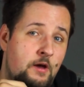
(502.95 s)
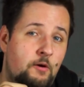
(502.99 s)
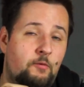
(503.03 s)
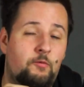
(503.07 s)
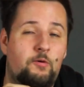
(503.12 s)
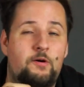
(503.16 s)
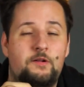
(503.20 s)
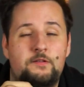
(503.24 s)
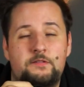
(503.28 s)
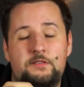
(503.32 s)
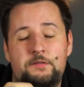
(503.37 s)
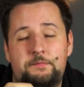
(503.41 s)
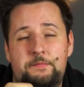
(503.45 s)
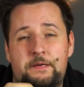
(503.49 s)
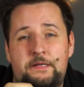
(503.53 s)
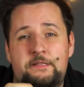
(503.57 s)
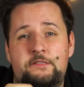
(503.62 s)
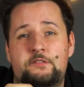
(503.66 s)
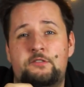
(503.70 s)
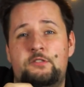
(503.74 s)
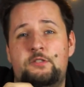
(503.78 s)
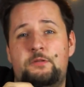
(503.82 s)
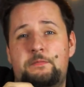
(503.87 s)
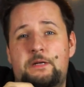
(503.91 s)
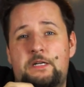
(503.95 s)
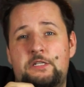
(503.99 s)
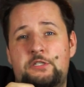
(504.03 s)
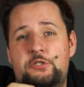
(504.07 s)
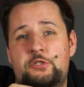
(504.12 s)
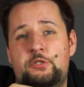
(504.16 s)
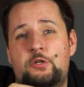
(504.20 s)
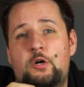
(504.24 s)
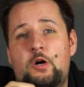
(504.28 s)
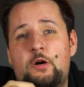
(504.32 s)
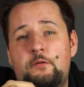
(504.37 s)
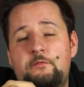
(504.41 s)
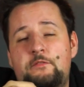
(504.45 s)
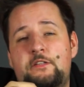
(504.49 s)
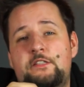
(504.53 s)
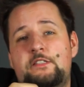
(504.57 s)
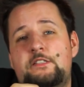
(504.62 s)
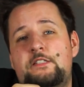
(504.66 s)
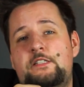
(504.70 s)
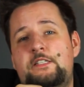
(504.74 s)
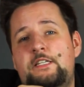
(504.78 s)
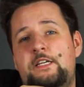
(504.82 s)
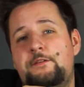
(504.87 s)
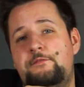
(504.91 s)
Well, depends on your budget.
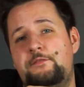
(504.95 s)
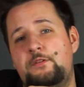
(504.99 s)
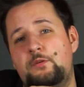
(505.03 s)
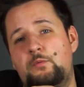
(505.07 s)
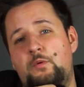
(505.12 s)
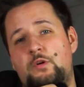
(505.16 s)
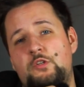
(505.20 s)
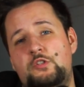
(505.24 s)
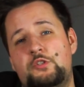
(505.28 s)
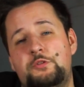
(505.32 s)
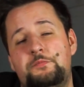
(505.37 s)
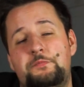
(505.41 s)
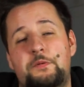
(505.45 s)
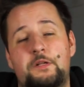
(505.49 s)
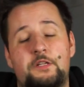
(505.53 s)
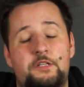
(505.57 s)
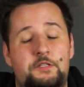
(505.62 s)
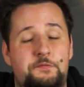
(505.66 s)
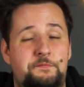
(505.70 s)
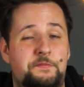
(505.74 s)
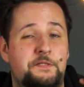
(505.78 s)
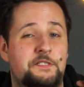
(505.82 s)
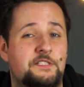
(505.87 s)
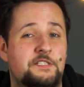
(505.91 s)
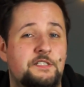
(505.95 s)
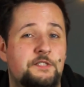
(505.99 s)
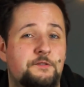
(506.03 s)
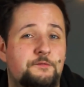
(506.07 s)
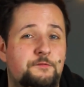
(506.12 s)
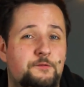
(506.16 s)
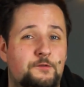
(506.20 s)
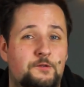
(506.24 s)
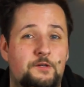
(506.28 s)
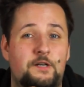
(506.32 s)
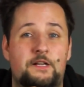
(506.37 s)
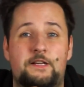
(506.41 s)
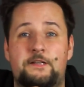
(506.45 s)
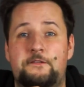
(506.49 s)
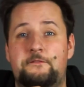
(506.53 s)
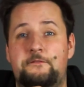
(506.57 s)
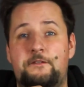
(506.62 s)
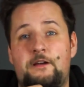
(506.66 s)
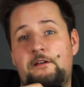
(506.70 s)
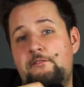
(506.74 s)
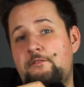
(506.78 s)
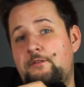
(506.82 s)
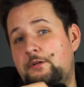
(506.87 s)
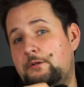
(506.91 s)
Obviously, if you want to build a PC for like
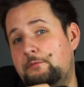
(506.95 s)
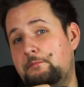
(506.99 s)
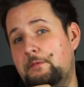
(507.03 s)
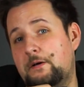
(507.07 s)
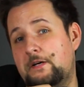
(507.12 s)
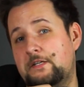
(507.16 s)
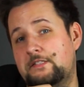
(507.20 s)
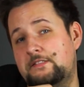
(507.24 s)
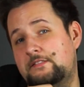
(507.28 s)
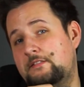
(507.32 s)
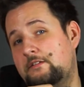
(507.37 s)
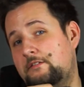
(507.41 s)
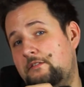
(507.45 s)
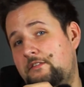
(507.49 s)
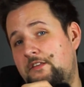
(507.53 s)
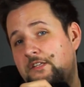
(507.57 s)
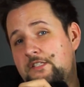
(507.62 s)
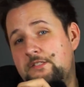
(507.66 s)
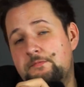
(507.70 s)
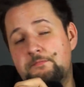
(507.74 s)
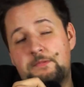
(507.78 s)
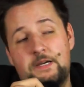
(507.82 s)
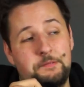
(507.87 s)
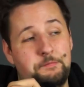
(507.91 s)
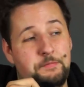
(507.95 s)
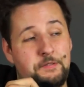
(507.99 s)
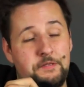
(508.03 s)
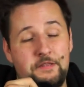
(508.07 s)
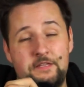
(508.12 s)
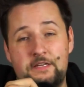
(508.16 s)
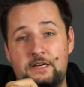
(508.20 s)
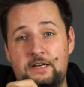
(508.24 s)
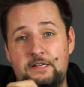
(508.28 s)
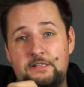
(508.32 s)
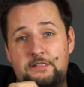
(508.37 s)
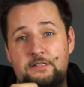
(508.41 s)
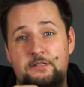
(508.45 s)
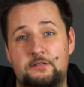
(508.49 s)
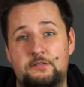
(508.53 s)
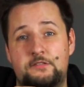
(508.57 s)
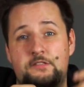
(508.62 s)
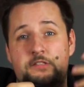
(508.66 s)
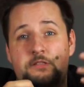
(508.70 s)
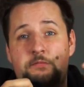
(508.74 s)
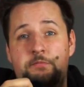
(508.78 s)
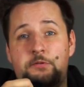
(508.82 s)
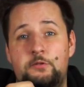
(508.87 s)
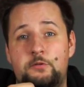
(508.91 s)
500 bucks, this might be the ideal
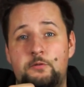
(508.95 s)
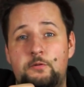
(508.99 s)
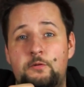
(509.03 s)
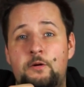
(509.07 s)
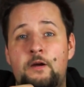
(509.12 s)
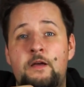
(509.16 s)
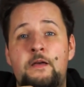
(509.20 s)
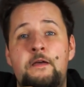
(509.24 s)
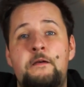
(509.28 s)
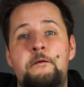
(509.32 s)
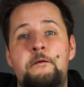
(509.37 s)
CPU.